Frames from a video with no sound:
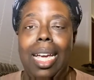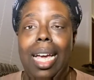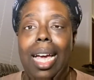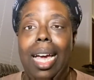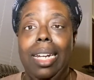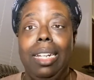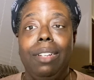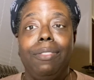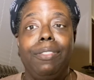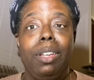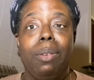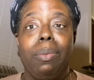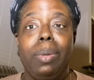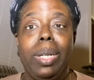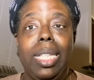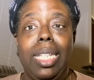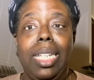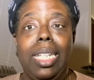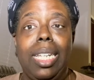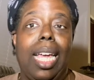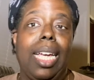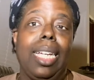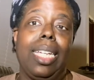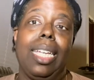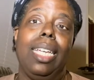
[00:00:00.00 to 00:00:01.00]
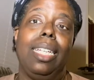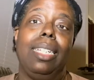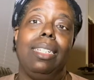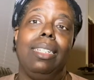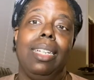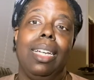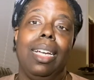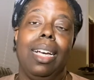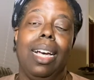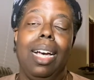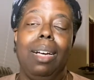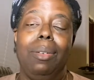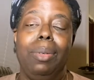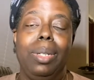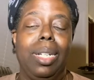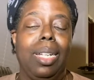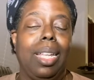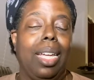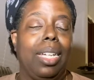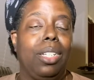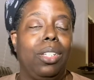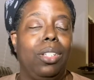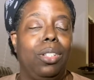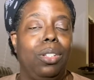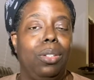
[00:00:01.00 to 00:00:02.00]
And if you really like it, I would
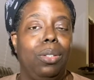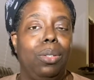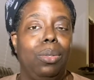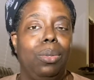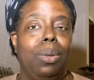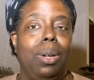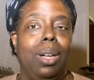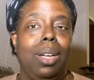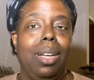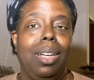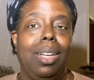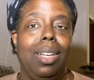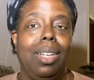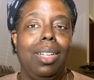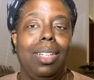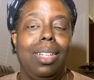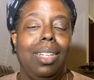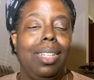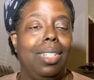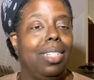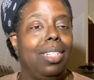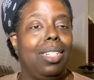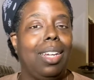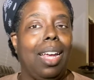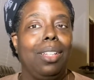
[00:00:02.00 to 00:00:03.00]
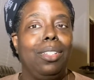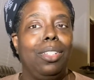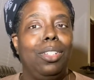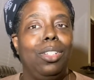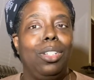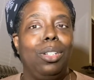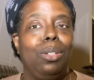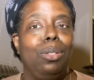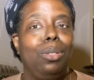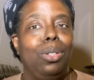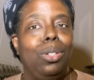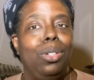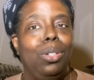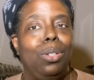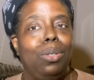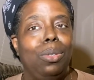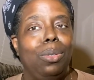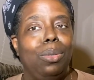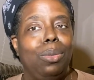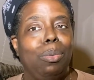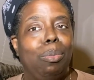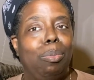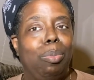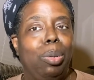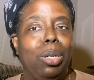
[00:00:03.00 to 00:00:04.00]
like to uh, challenge you
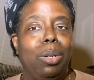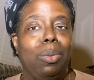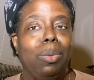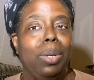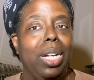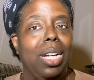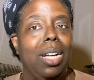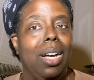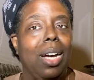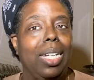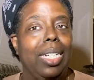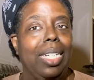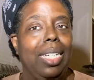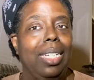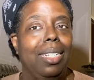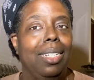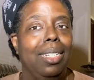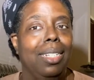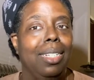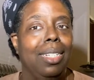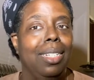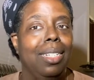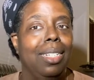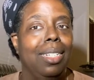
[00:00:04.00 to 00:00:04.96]
to put a ring on it